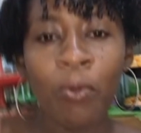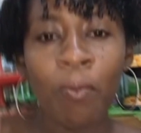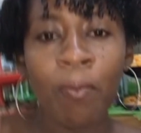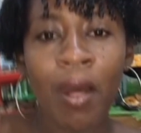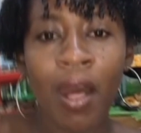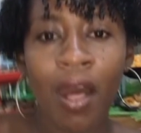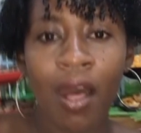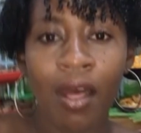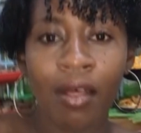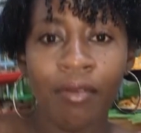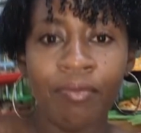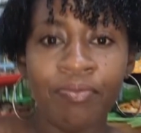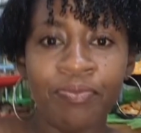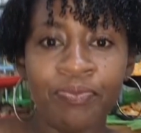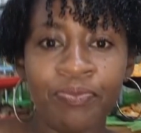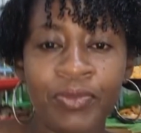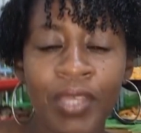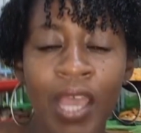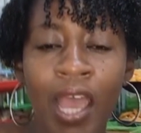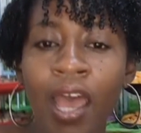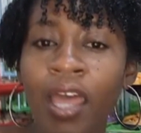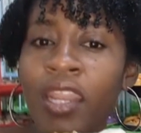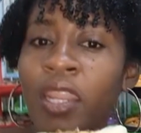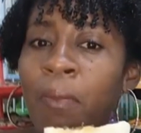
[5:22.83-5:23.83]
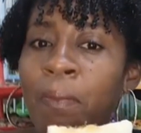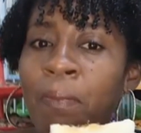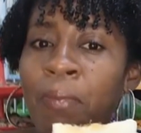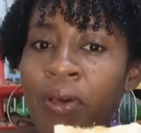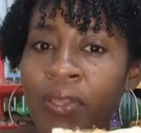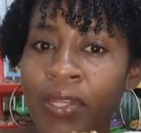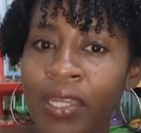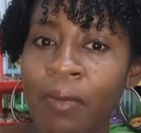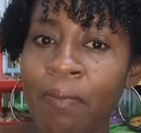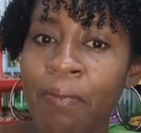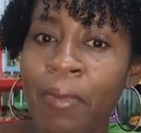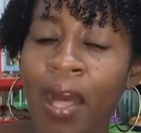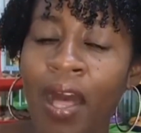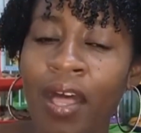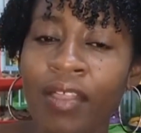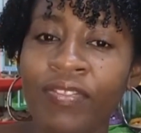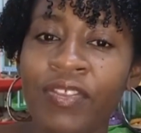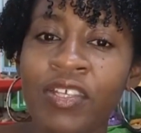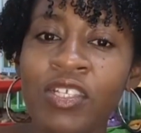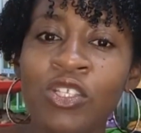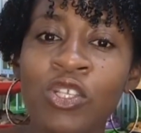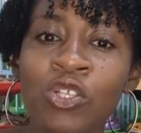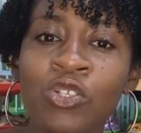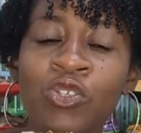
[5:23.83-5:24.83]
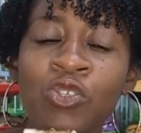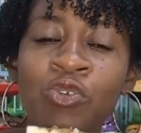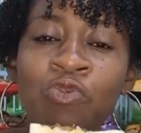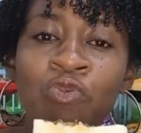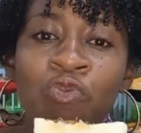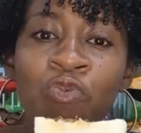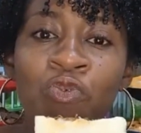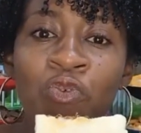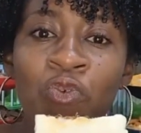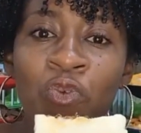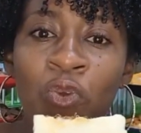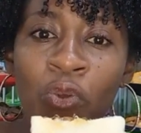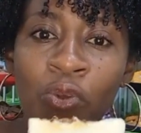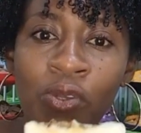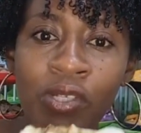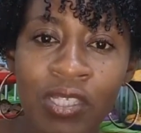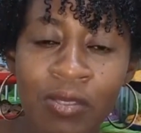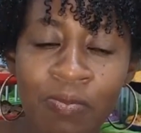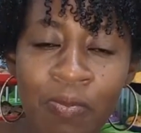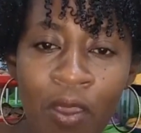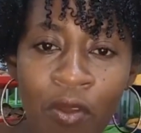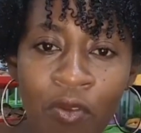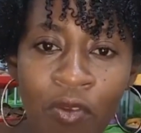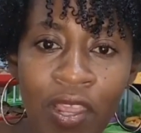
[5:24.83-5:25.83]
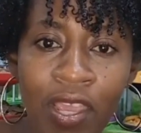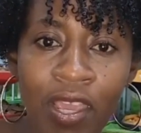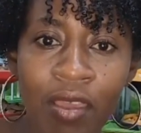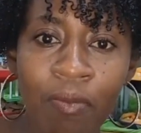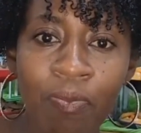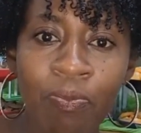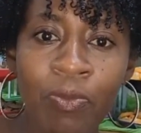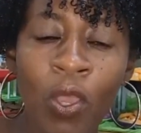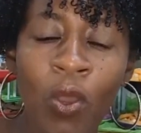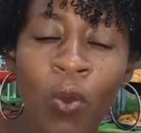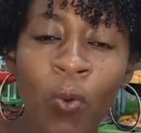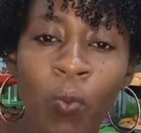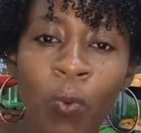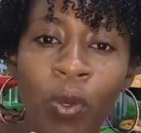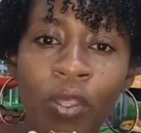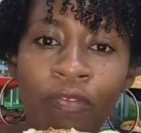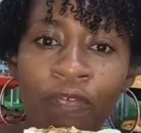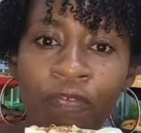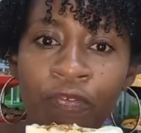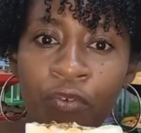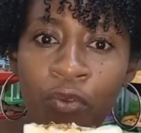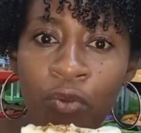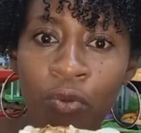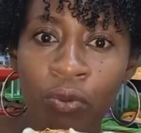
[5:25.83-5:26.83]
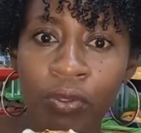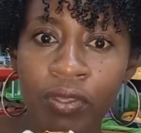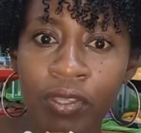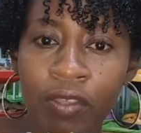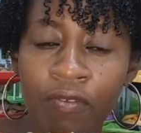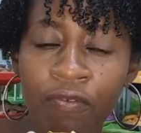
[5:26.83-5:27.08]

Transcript: bar and a body bar. This is the Rosemary with fruit.